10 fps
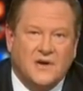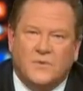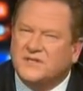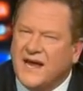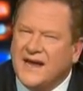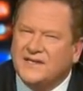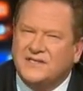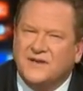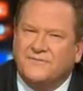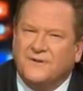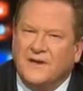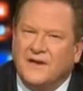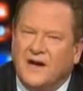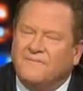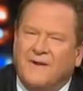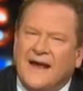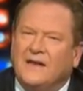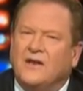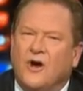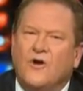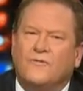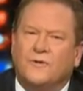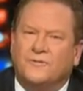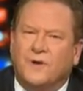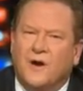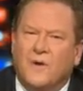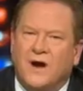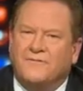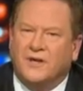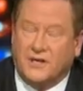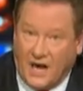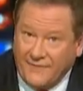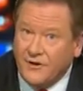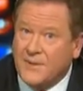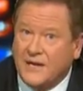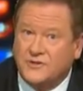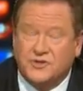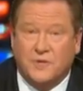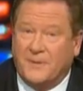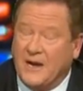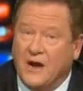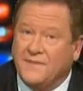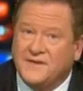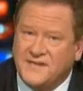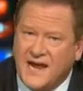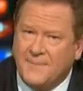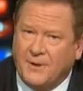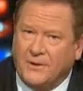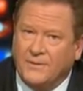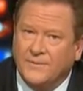was asked if a violent overthrow of the government should be on the table.